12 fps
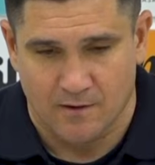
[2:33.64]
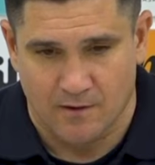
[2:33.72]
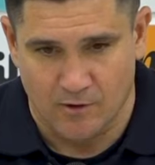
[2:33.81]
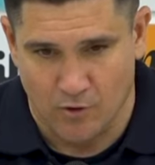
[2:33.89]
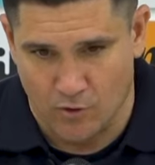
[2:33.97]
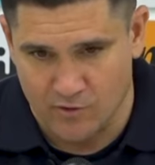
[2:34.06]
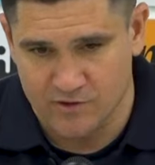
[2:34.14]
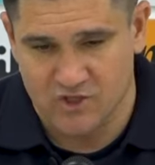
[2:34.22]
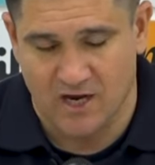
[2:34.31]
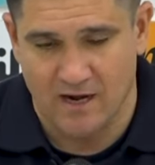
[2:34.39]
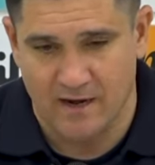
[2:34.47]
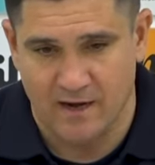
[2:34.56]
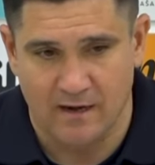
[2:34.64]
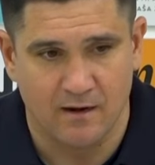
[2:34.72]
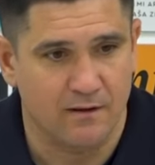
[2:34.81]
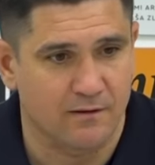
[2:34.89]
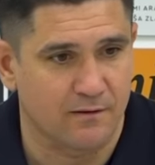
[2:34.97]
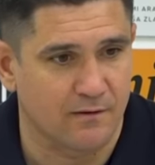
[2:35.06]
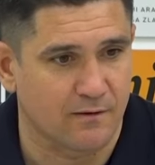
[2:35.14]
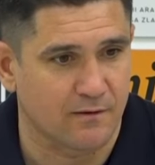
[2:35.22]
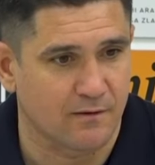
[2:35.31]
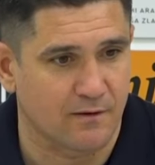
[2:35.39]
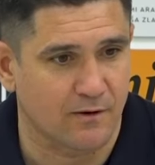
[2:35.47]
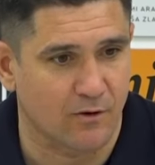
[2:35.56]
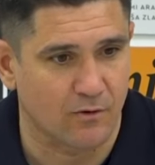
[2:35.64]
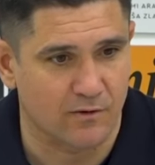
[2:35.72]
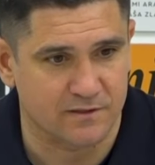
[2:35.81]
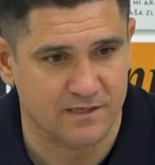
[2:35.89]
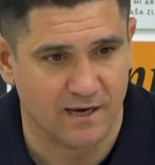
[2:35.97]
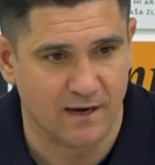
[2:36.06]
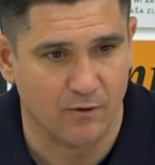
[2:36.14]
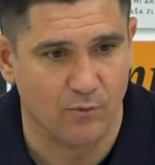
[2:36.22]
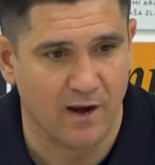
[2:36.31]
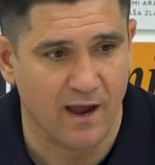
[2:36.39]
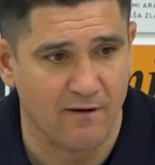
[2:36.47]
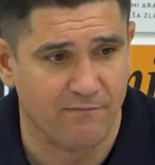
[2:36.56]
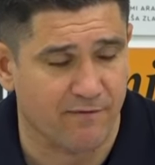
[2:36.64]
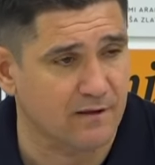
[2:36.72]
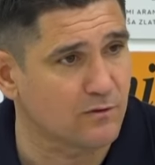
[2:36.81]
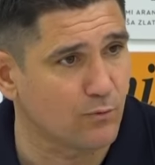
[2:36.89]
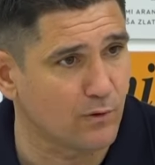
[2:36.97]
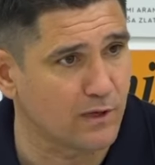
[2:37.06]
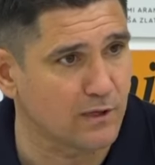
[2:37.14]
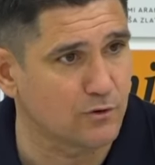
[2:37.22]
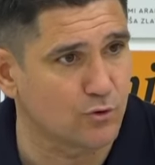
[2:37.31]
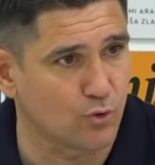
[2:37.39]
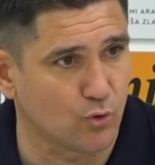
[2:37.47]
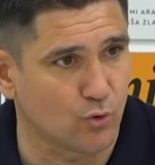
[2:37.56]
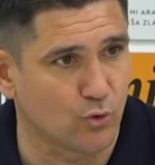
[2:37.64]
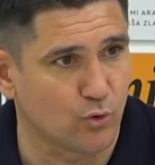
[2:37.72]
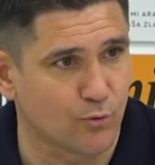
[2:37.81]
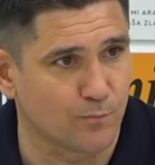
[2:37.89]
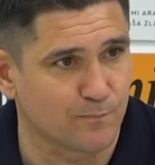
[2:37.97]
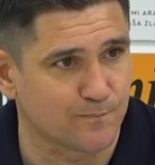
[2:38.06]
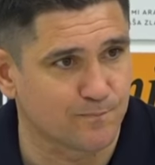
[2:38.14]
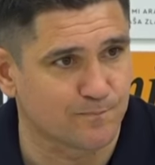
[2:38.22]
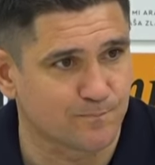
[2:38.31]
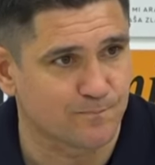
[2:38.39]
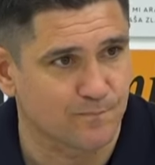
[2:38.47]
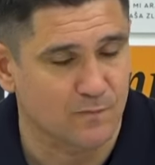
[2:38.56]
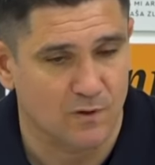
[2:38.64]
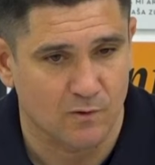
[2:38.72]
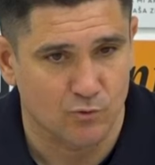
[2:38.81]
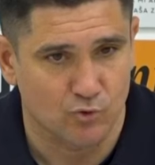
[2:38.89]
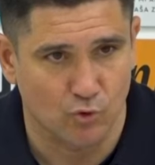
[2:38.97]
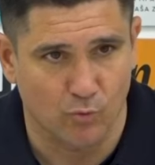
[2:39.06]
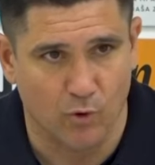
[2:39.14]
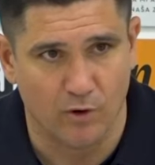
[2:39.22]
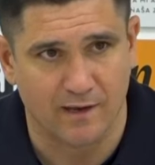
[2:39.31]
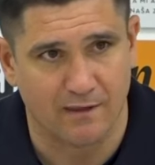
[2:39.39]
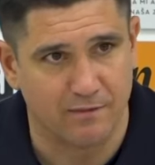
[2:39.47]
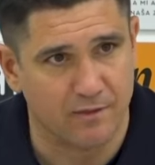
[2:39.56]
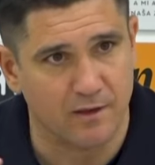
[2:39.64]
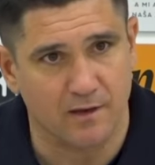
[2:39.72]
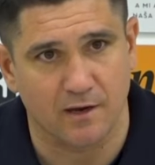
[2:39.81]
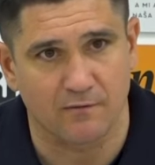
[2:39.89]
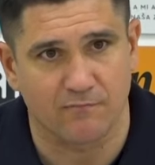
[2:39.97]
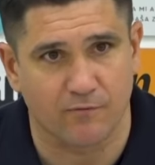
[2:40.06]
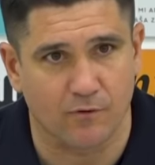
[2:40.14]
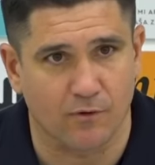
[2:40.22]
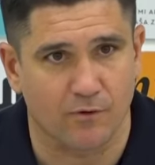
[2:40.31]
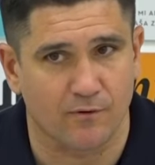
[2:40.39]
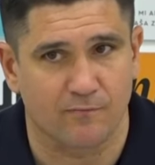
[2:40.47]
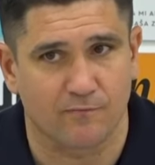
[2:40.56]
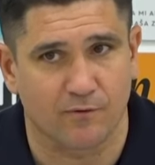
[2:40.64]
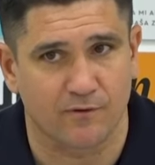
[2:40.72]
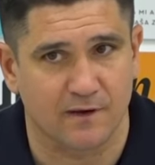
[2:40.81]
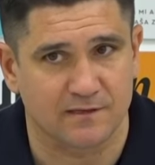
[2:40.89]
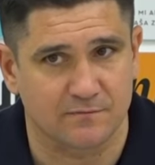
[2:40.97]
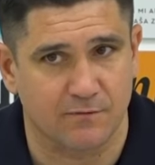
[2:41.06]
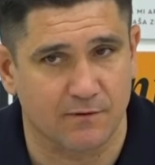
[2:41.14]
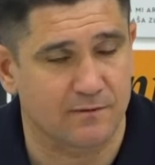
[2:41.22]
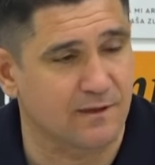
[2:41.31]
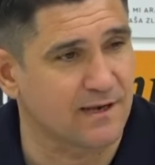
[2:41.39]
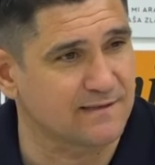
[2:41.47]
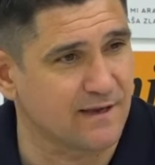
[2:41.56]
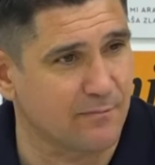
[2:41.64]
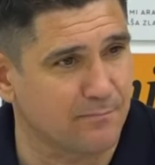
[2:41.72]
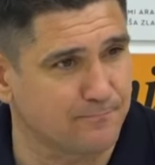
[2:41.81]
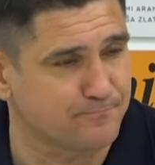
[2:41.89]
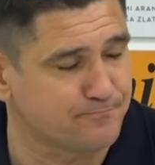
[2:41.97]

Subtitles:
long channel we have, and we need to work and thinking for the next game.